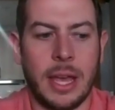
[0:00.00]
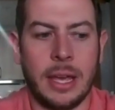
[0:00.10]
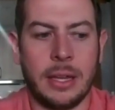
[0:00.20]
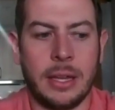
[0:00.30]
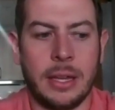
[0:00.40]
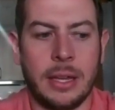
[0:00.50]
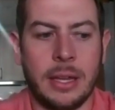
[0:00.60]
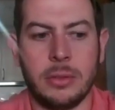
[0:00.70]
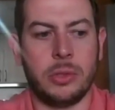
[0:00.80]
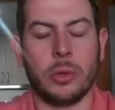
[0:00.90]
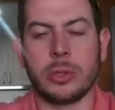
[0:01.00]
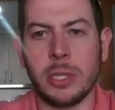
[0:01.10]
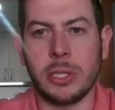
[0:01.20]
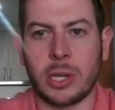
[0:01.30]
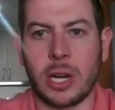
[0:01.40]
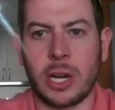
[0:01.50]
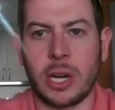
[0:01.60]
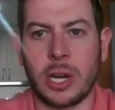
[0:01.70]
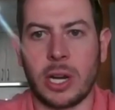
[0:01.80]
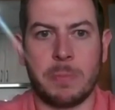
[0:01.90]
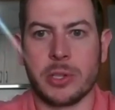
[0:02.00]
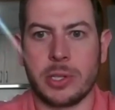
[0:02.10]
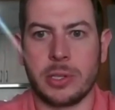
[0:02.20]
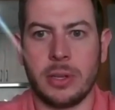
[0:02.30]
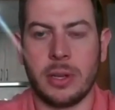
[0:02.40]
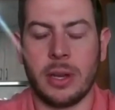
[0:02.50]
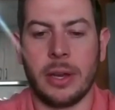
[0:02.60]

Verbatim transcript: And you ultimately try and be a sponge.